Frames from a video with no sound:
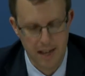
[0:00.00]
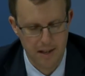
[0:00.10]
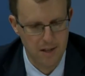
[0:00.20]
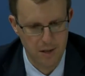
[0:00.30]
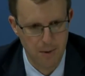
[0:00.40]

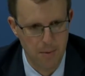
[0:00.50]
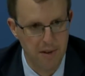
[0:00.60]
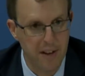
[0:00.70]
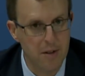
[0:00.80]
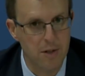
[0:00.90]
and the Department
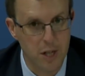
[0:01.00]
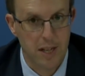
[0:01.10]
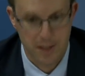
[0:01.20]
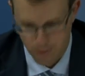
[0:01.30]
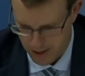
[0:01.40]
of
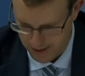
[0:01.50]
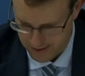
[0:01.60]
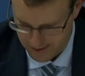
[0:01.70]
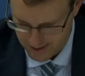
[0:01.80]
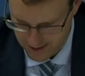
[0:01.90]
Energy, as well
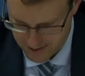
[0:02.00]
as uh,